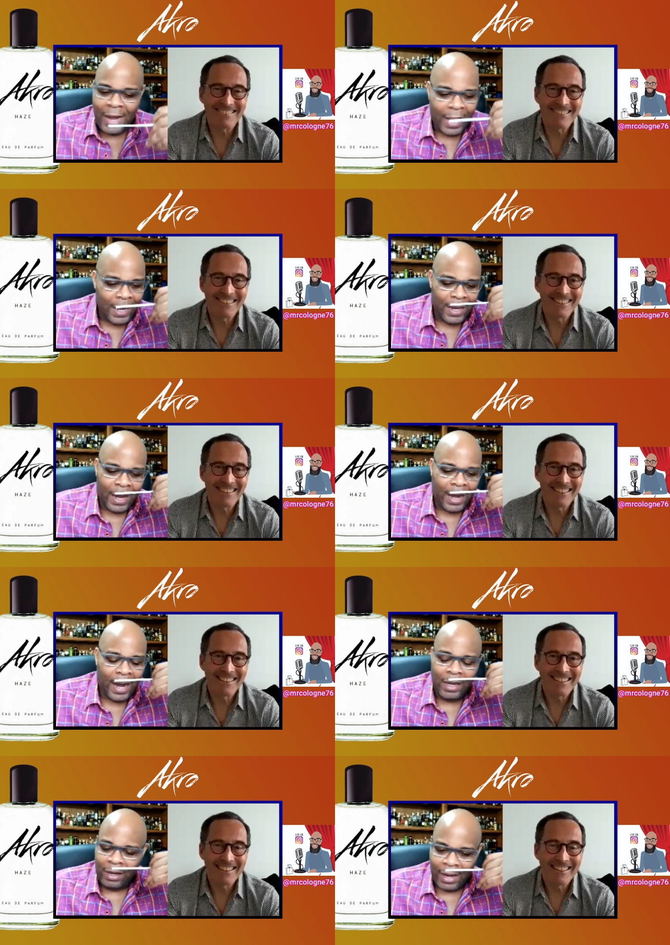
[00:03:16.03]
Speaker 1: I
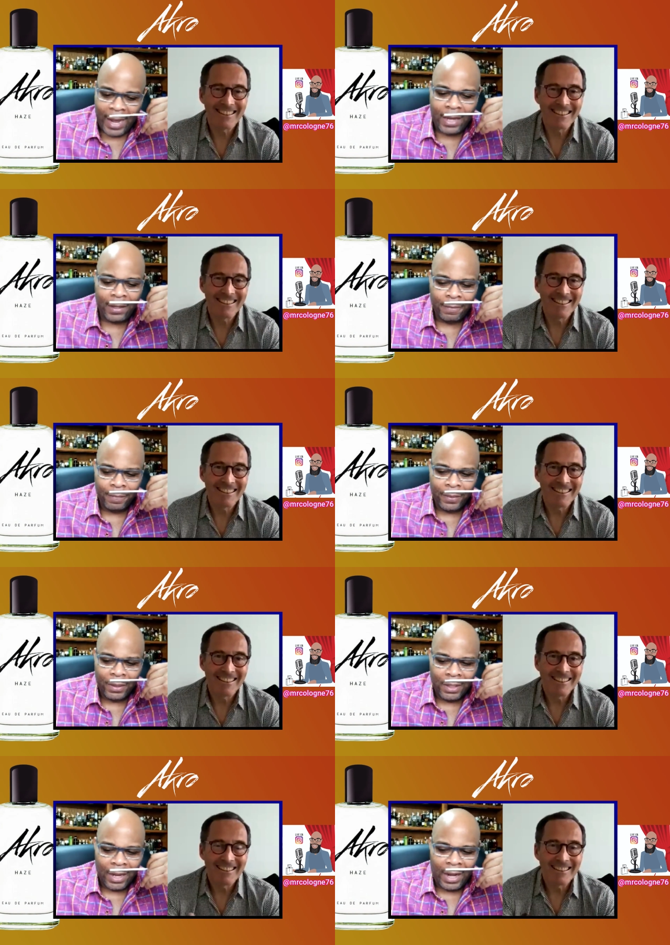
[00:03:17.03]
I like
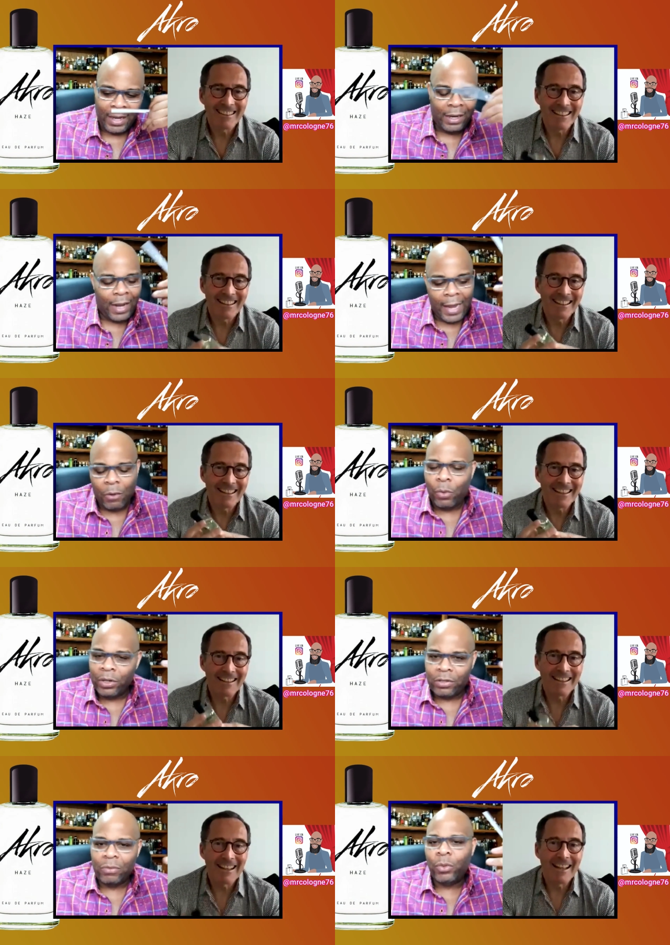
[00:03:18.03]
I like
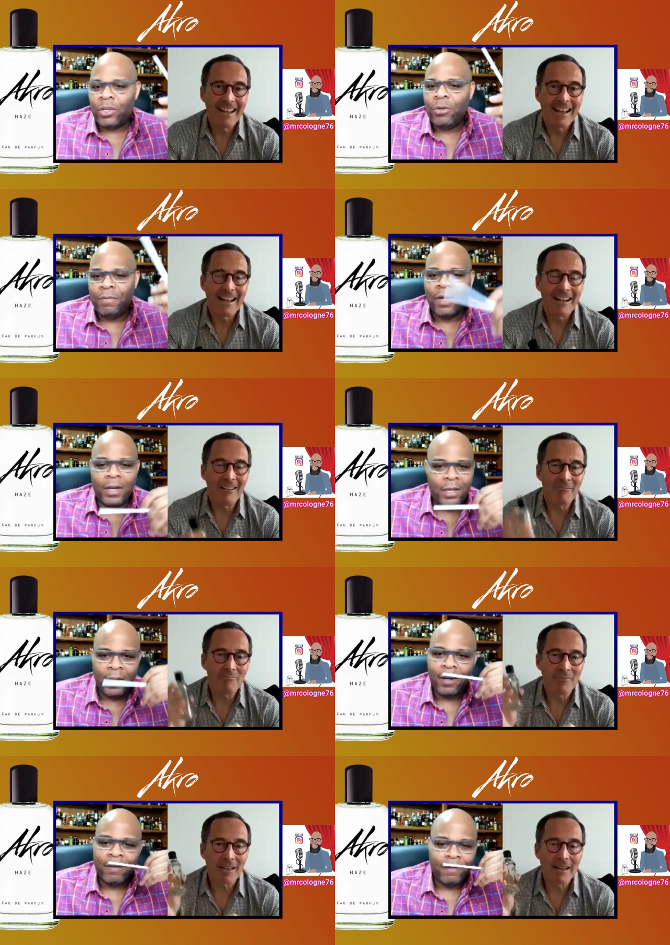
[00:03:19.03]
what what you've done
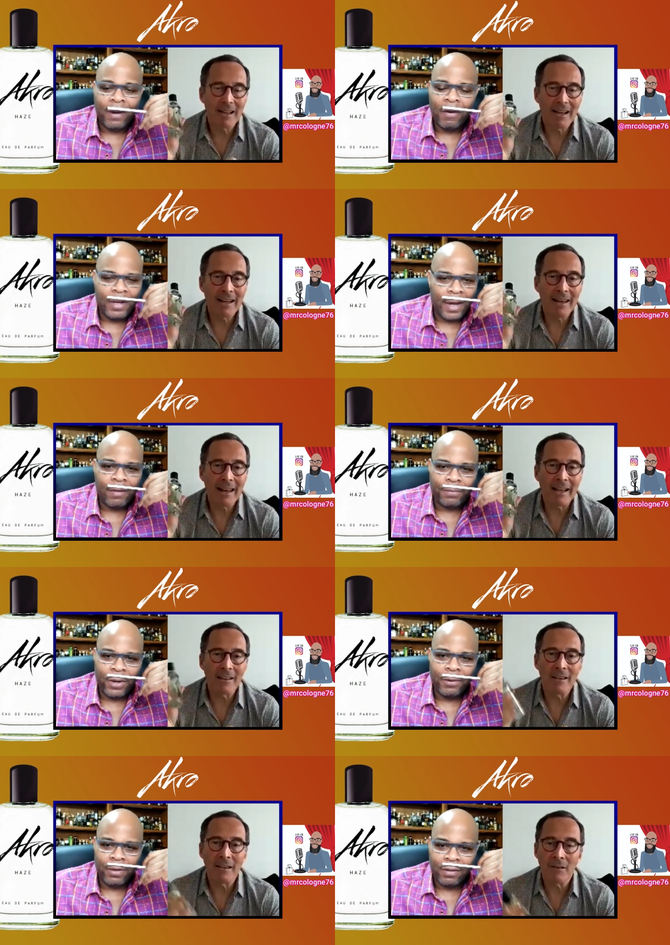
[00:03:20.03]
here. Very nice
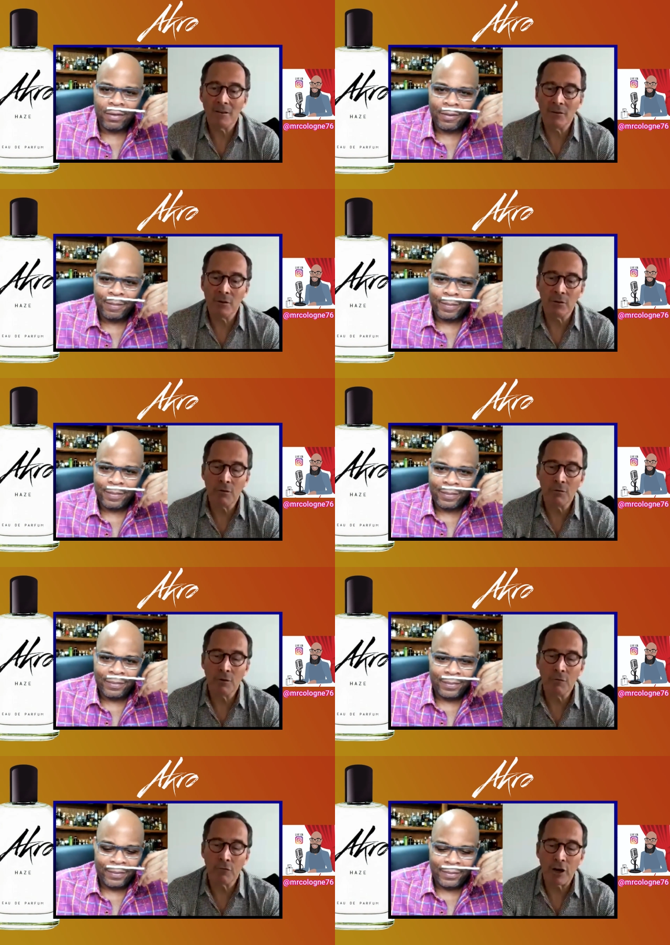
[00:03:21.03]
phrases. Yes, the,
Speaker 2: the,
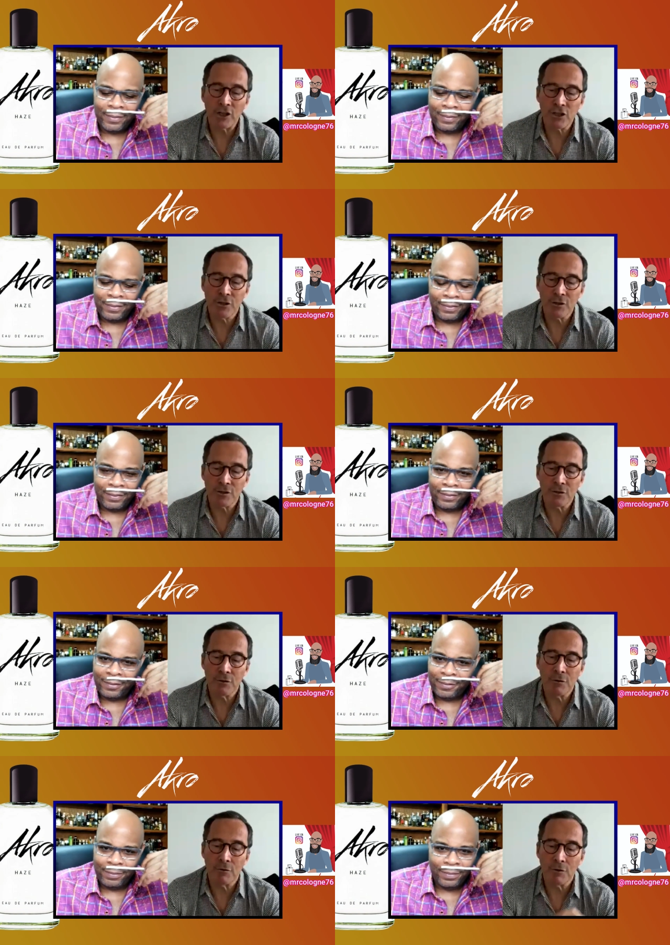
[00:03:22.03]
the freshness,
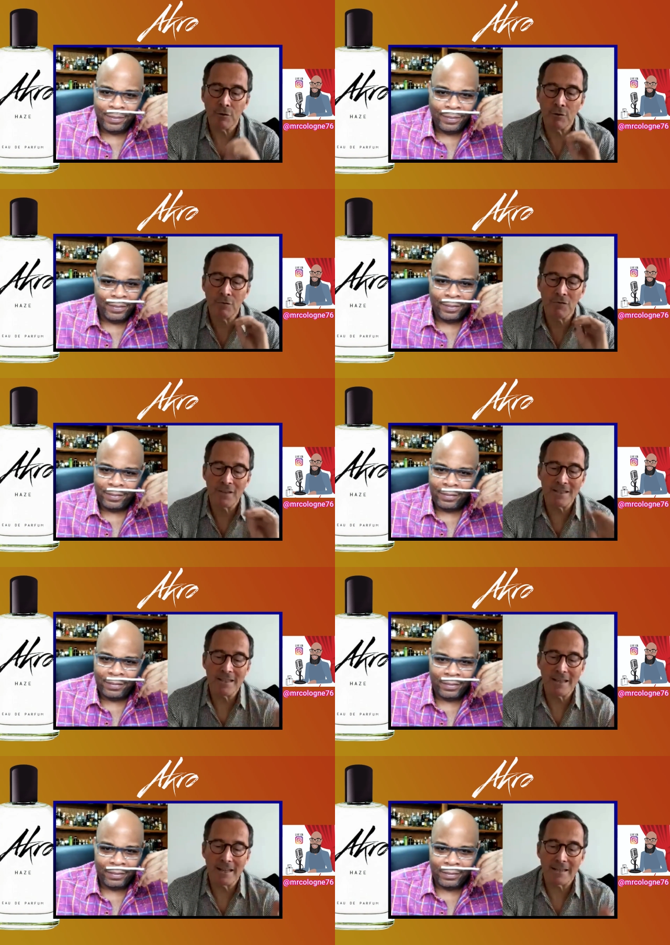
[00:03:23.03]
you know, the, the
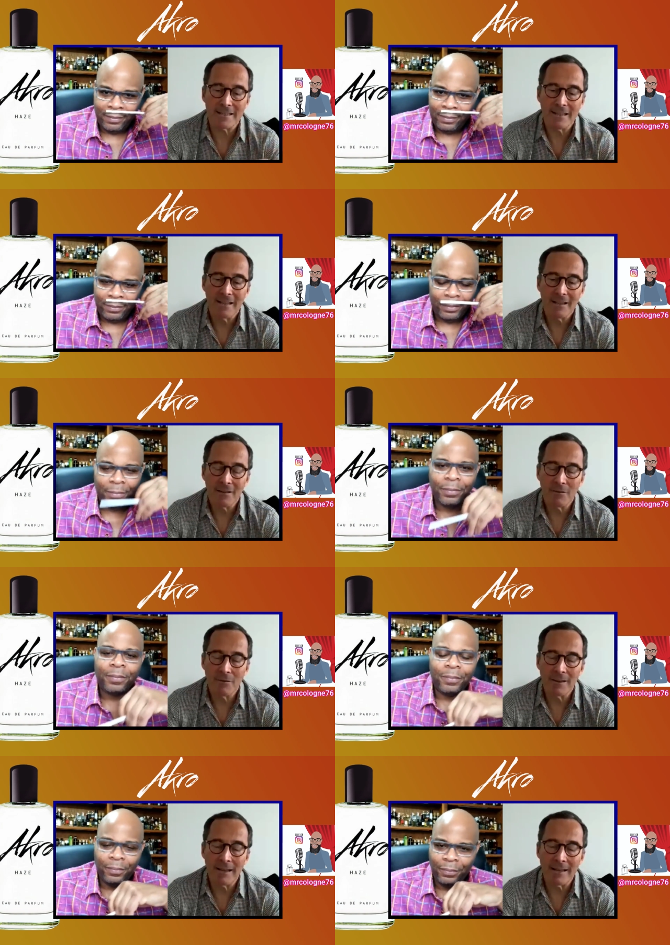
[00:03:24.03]
fizziness, you
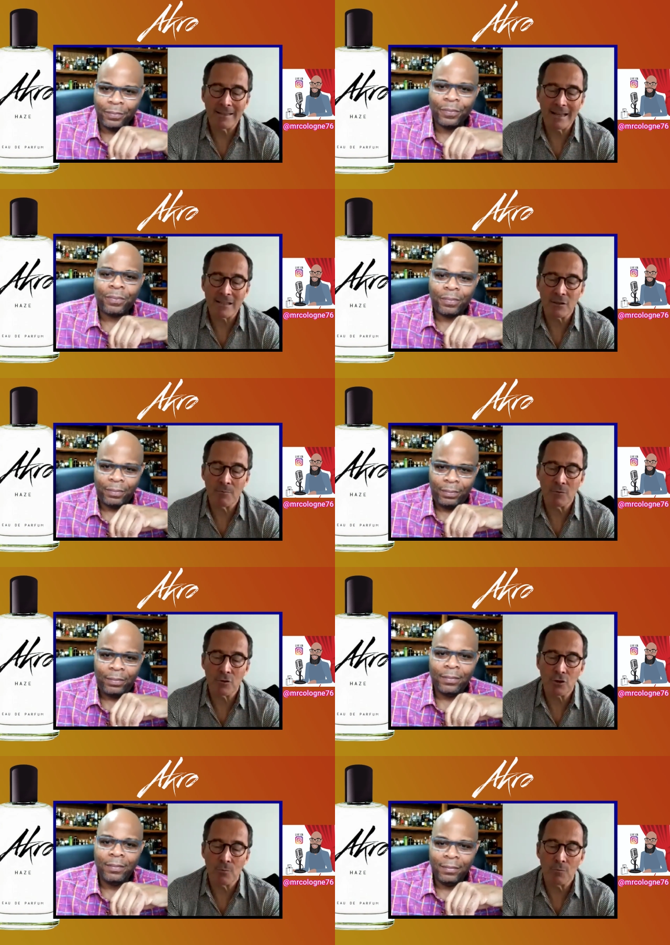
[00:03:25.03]
know, it, it has some
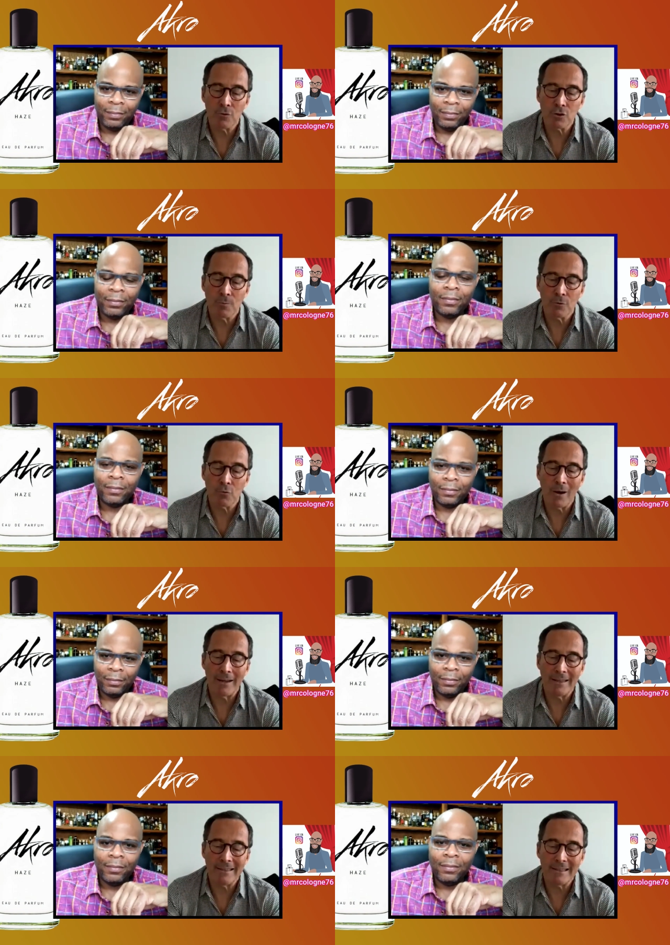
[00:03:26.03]
some some
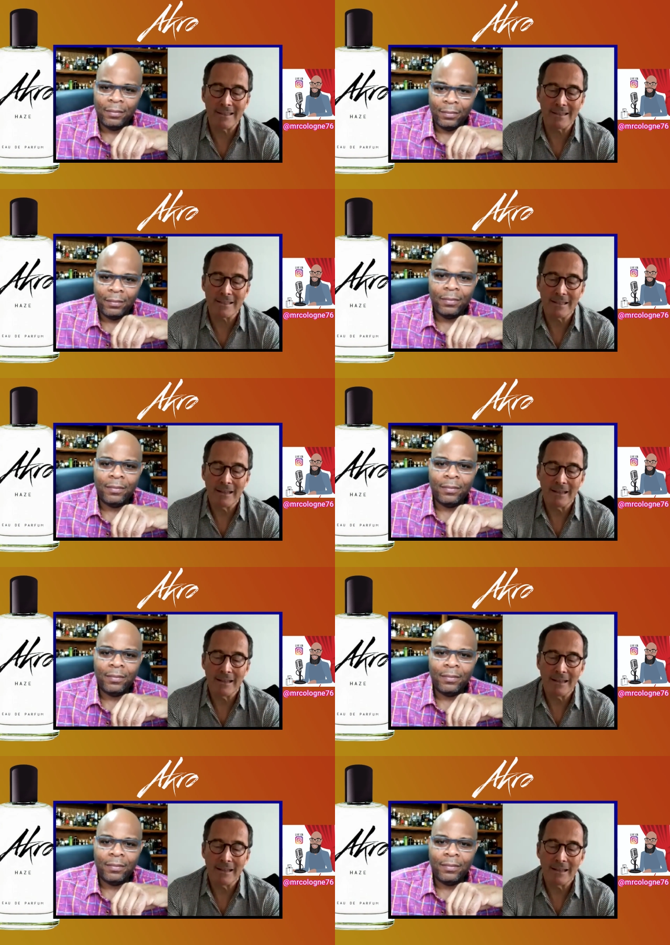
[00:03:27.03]
qualities.